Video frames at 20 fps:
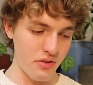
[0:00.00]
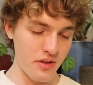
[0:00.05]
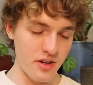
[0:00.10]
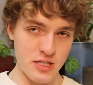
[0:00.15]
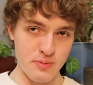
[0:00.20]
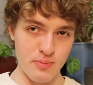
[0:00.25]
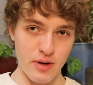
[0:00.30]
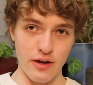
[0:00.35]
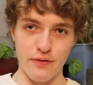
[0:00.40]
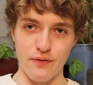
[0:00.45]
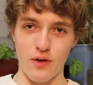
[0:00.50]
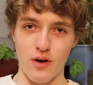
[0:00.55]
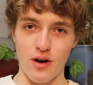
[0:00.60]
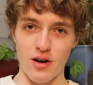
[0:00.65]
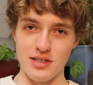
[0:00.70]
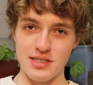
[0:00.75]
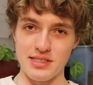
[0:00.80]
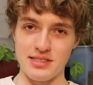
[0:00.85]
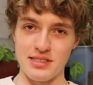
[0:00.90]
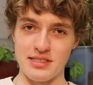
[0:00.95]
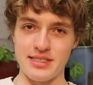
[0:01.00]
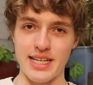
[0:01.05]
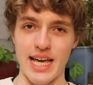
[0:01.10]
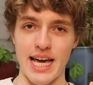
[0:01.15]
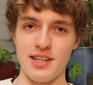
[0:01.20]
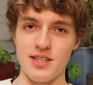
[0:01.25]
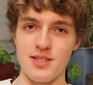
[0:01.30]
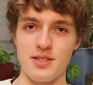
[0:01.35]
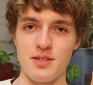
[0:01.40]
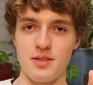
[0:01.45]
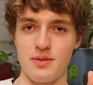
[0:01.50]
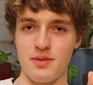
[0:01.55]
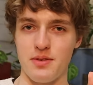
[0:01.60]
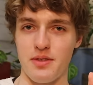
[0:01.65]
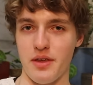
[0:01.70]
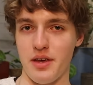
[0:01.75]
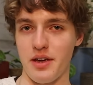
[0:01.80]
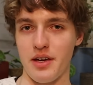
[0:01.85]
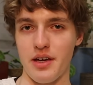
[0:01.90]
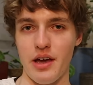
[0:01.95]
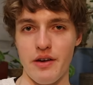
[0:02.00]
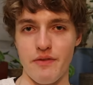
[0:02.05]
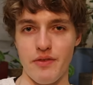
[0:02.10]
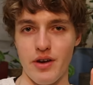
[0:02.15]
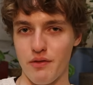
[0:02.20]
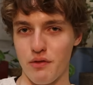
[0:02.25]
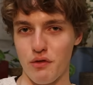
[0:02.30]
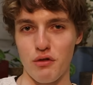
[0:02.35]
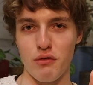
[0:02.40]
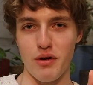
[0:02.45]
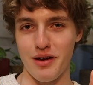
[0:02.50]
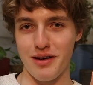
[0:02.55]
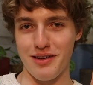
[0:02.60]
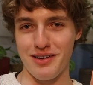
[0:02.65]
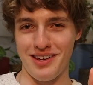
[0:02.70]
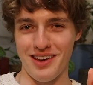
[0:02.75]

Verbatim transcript: this by far is the saddest thing I've ever read,